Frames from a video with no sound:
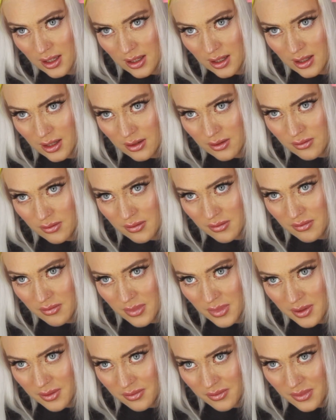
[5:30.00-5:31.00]
I
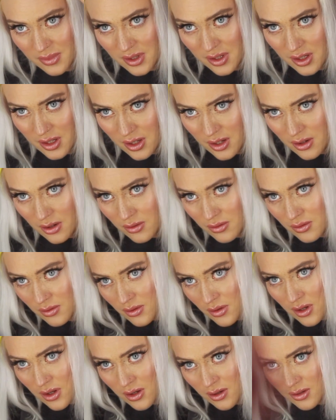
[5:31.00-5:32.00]
remember,
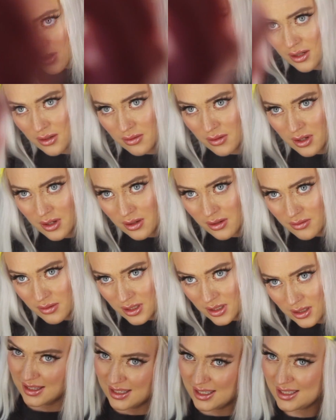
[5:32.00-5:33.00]
don't
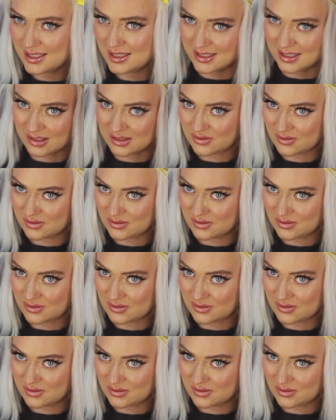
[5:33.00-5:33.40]
worry. This is